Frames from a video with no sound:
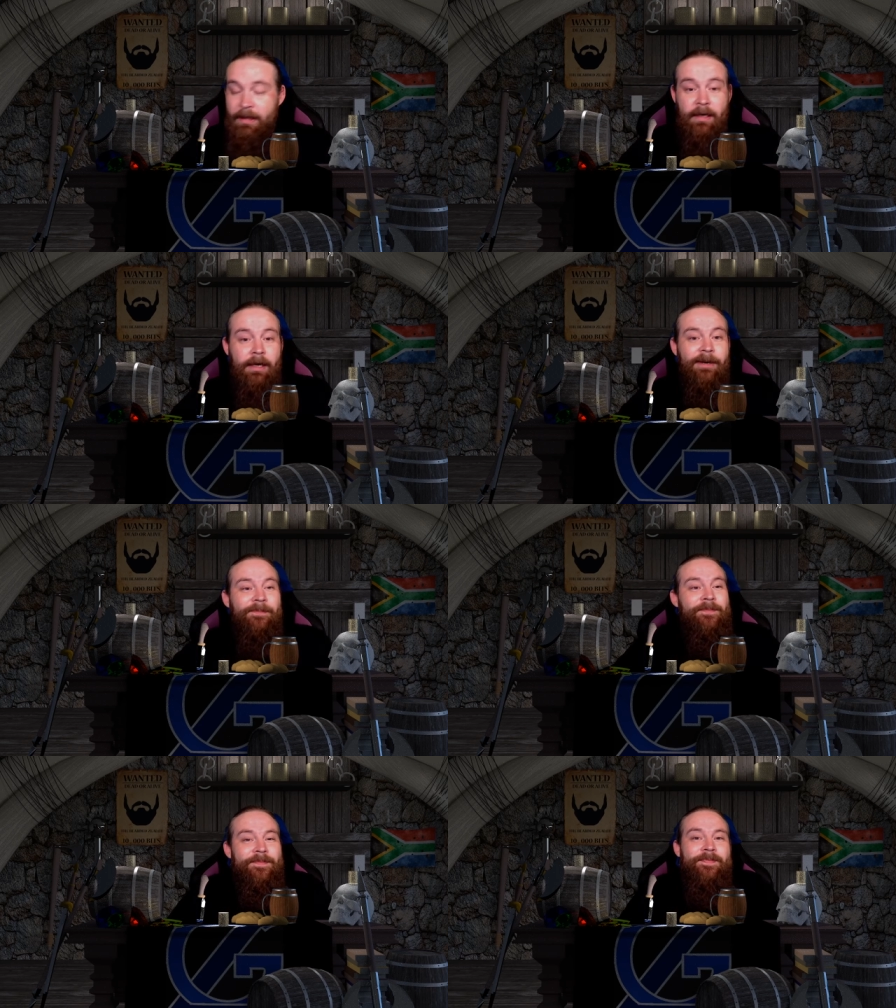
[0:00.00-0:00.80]

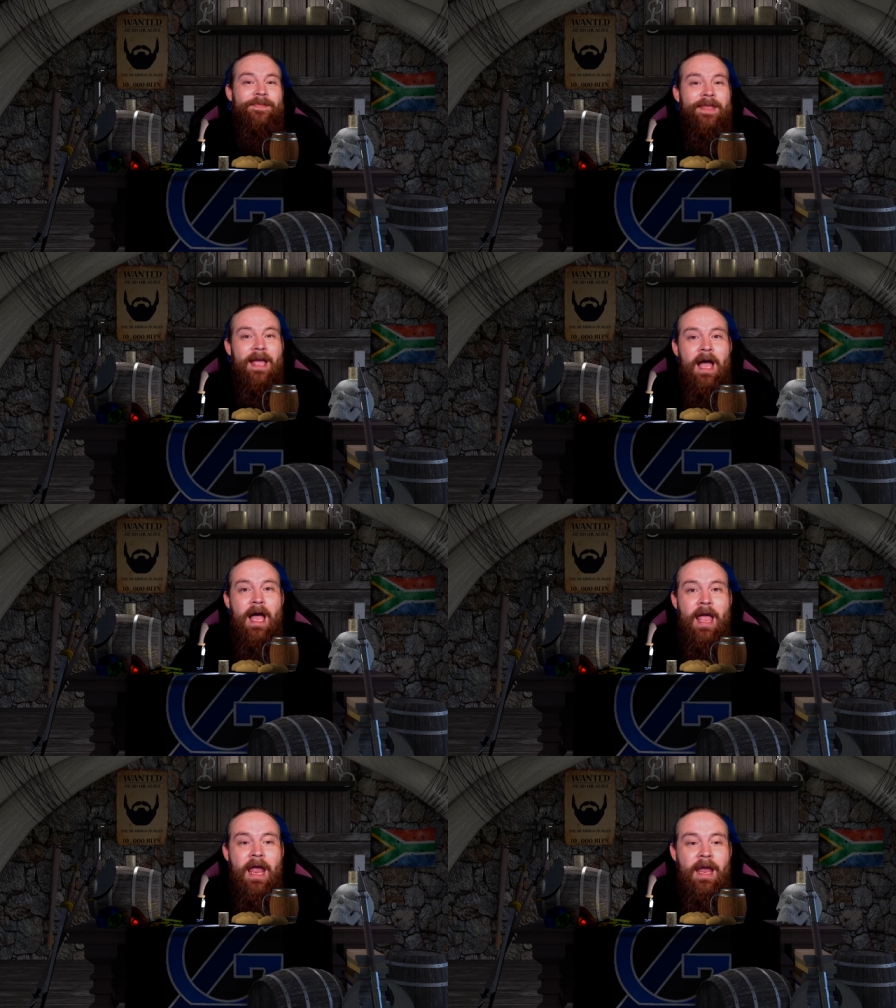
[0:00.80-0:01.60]
Um,
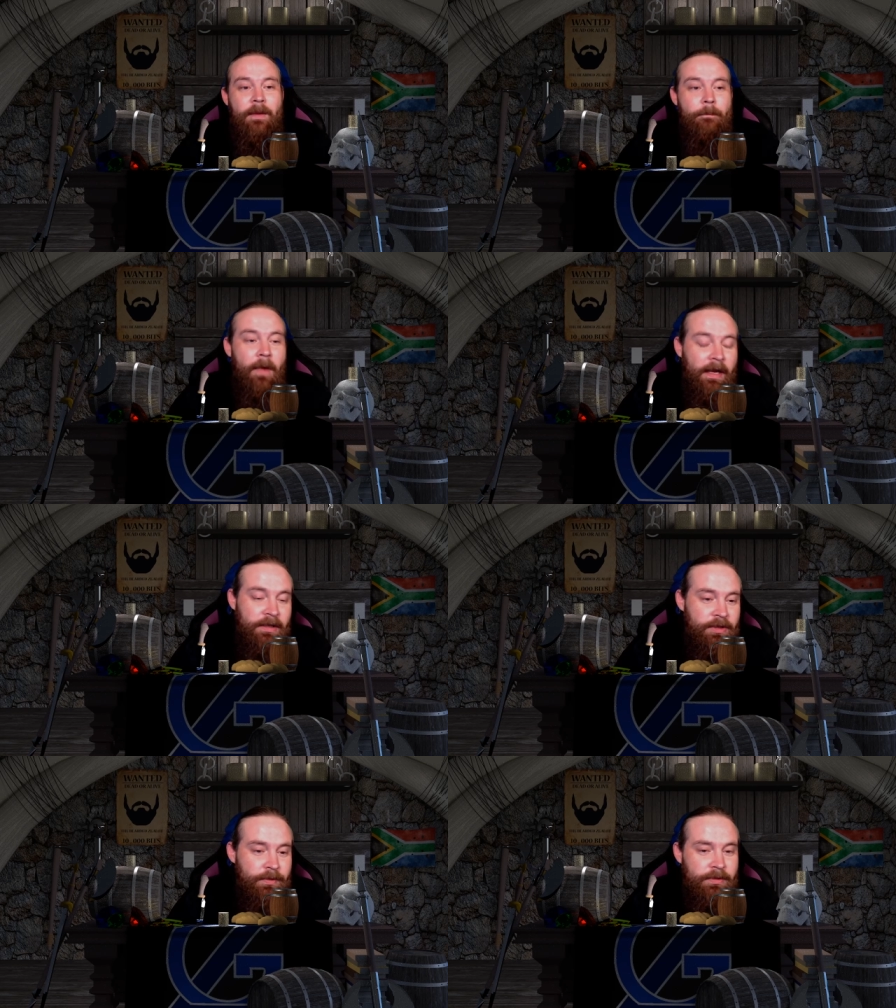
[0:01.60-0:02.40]
I
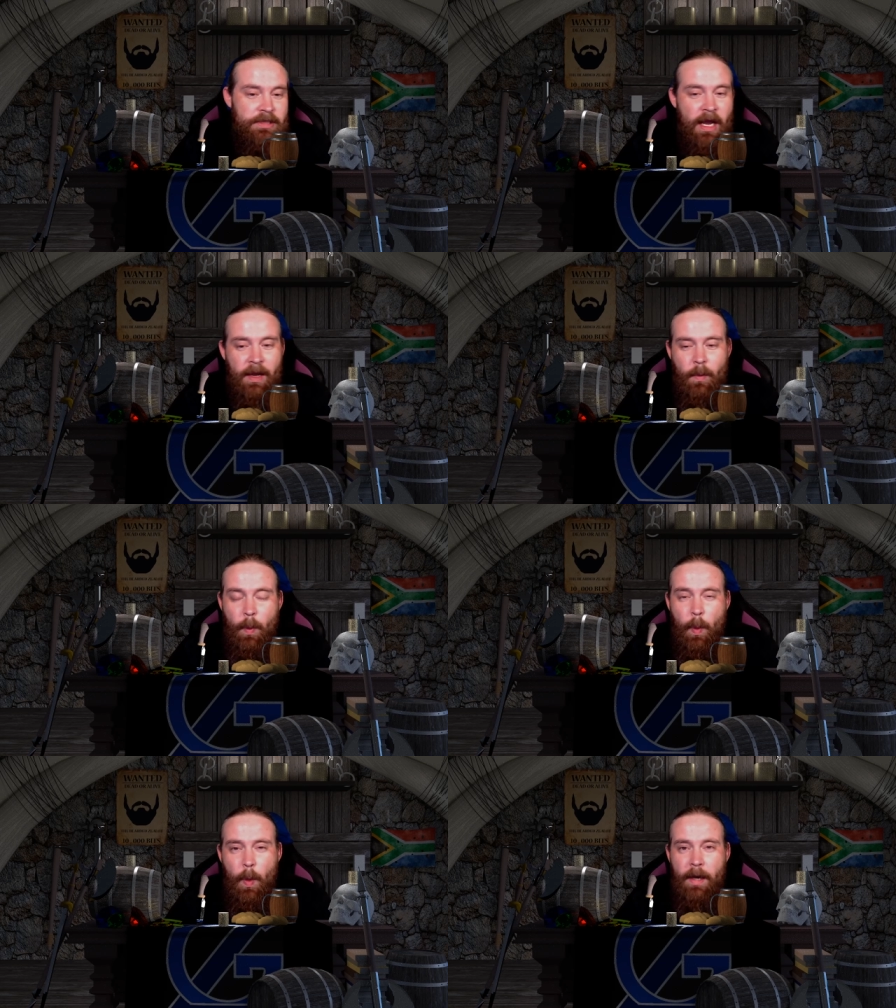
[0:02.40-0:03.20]
might do like
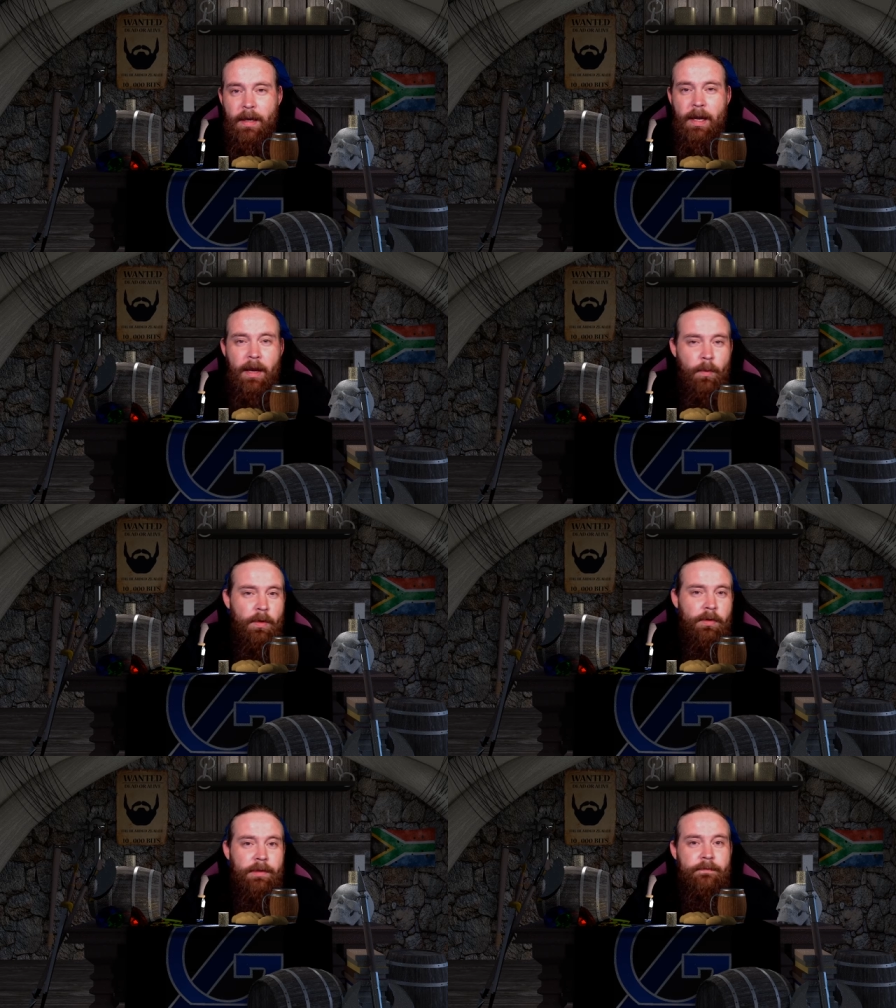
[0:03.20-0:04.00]
one day
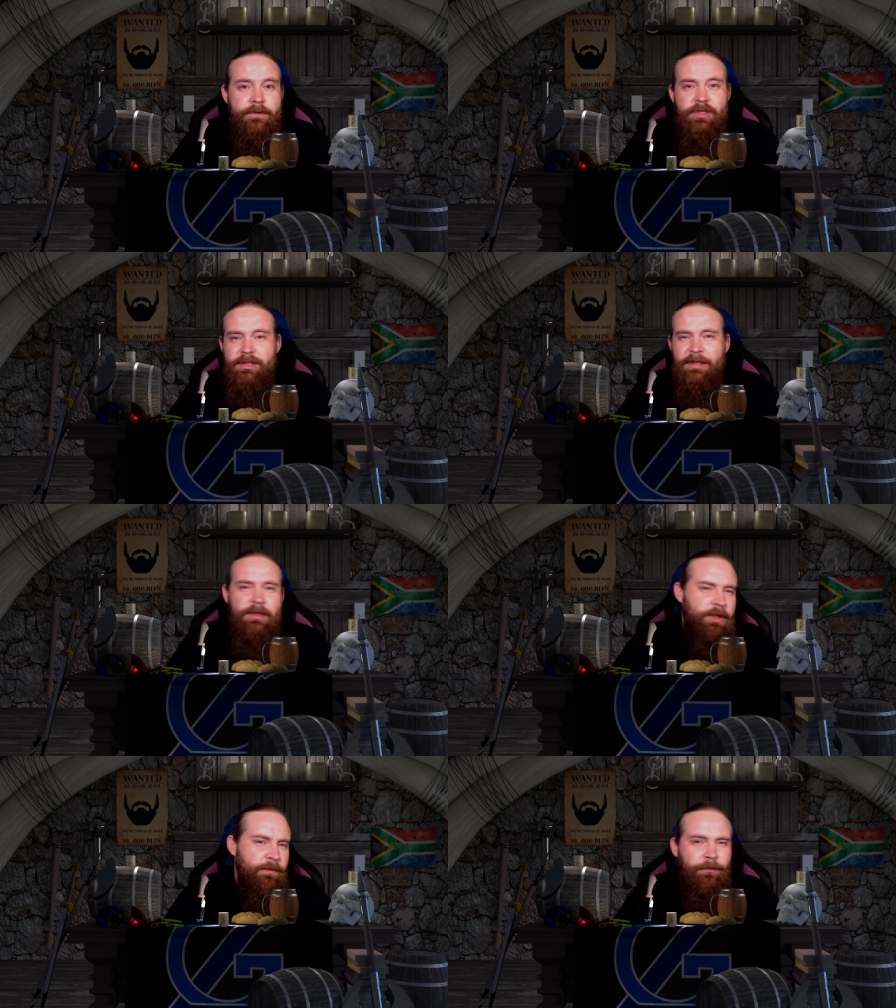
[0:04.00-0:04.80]
worth of just a
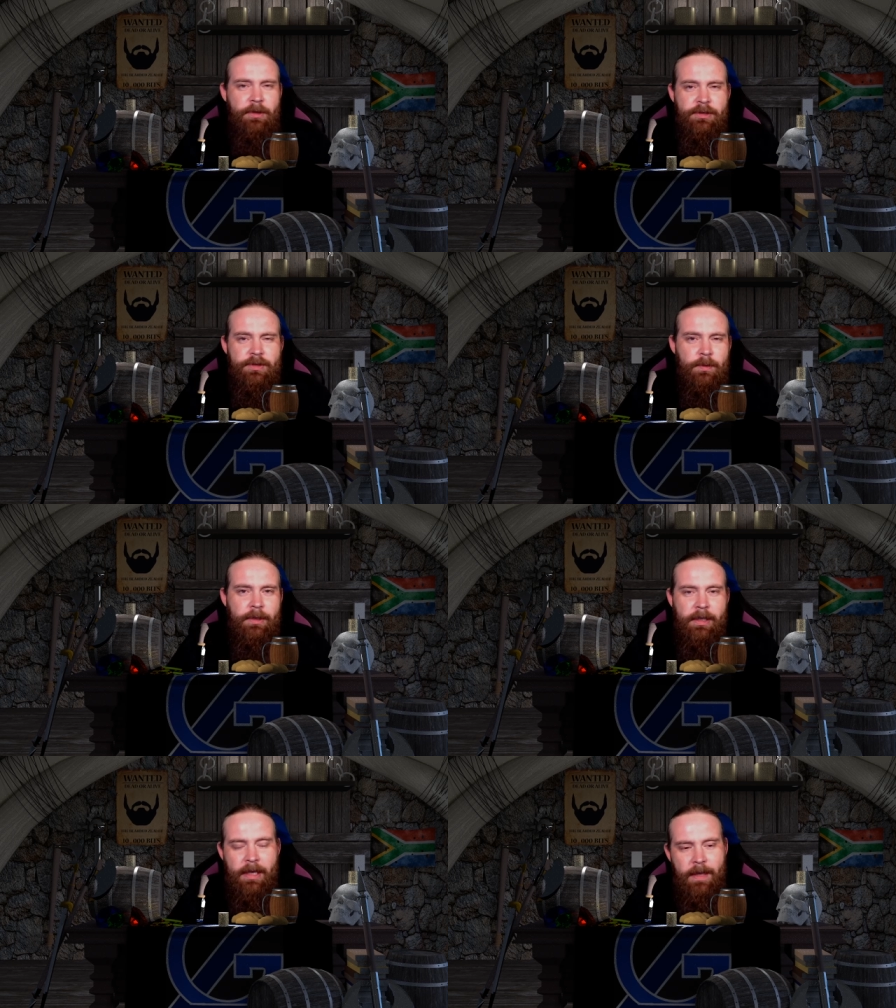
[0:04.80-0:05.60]
different sort
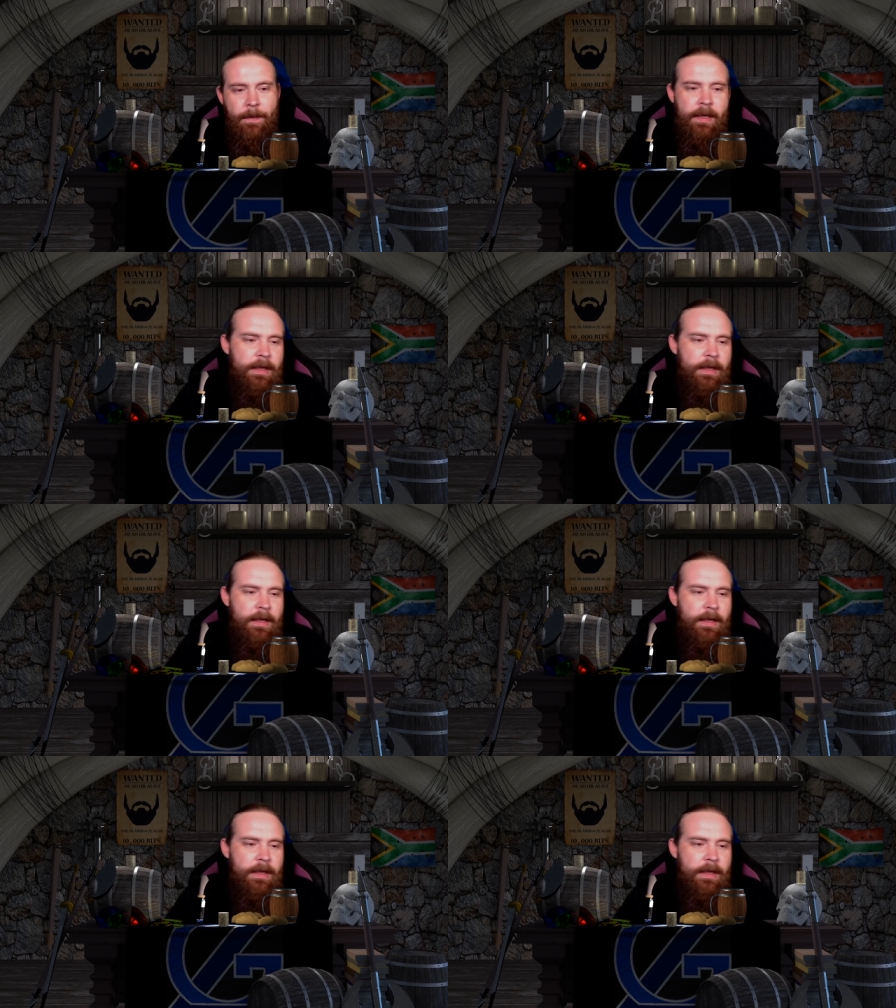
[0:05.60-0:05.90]
of game.